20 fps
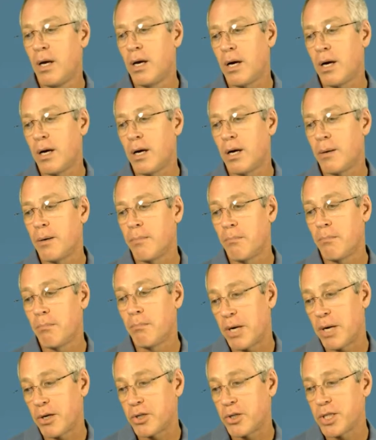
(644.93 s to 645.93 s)

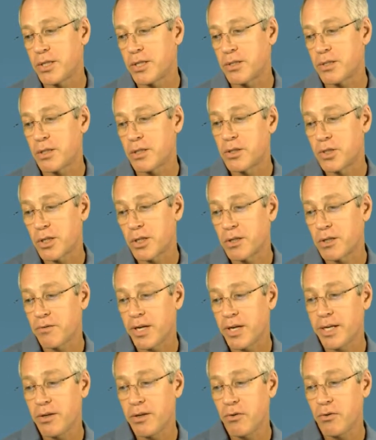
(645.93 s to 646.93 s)
Minor change in
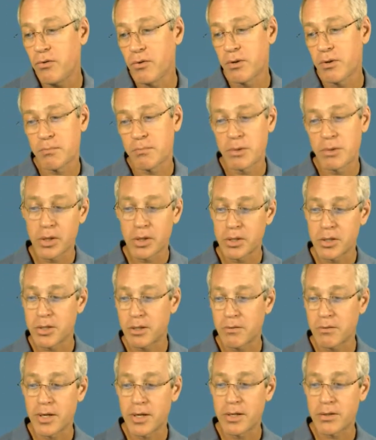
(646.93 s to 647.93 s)
conjunctivitis, it's a million
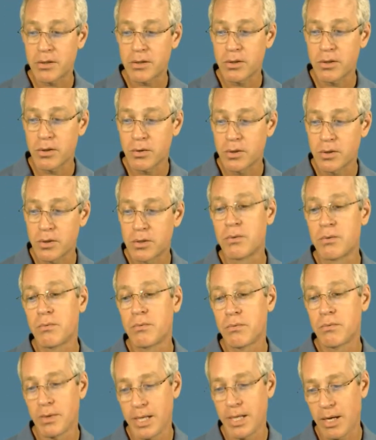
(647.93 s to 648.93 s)
conjunctivitis codes.
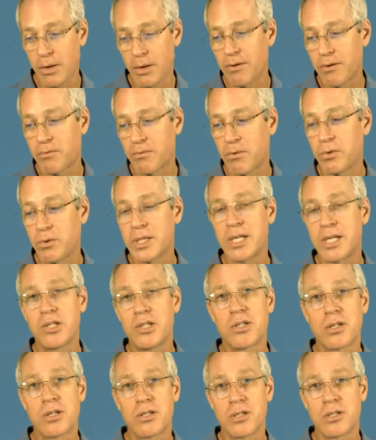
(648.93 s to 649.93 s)
Now we have
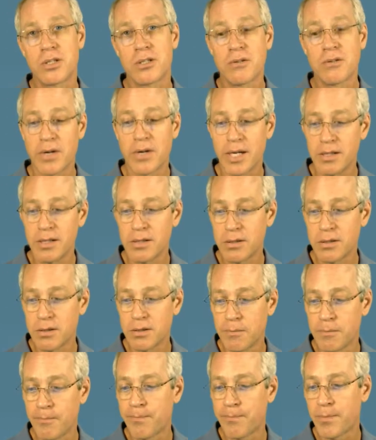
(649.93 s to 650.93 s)
rosacea conjunctivitis
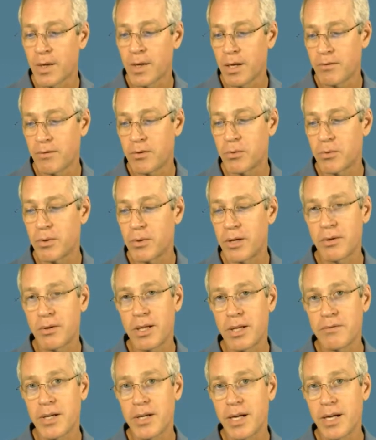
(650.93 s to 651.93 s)
of the right or
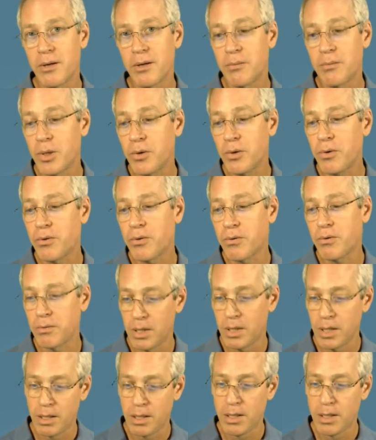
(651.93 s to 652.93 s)
left eye or both.
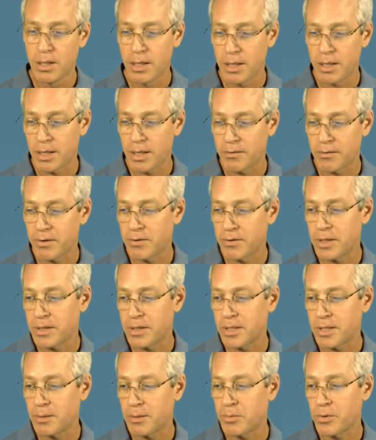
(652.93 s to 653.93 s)
And I've given you an
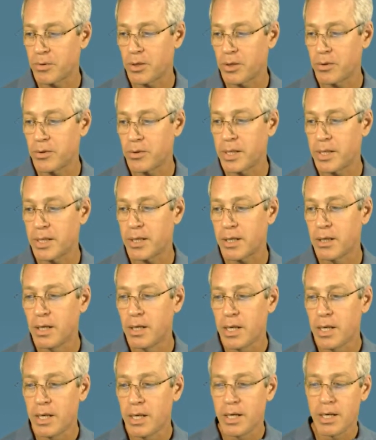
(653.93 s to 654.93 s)
example code there.
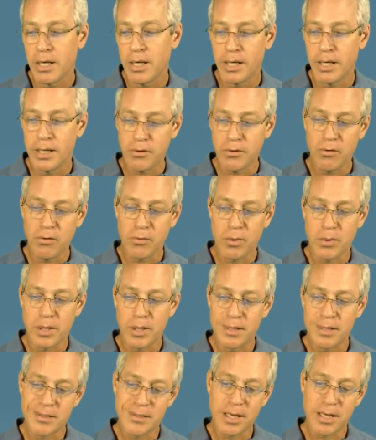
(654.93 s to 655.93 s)
And this is
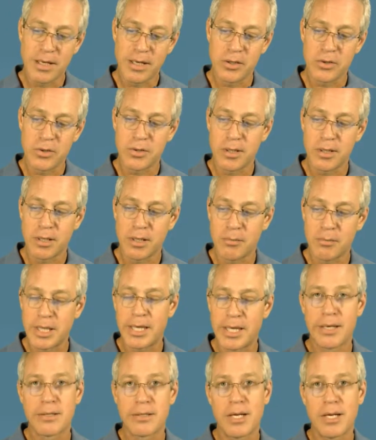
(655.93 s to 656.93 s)
one that's kind of interesting to me
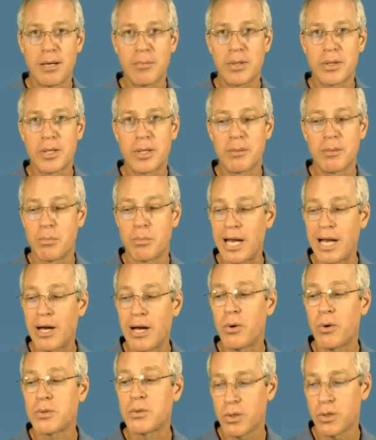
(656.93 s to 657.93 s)
anatomically,
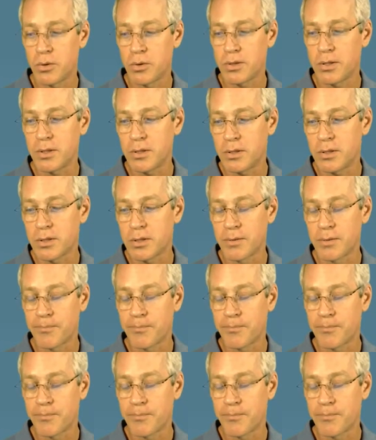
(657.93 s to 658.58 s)
brow ptosis,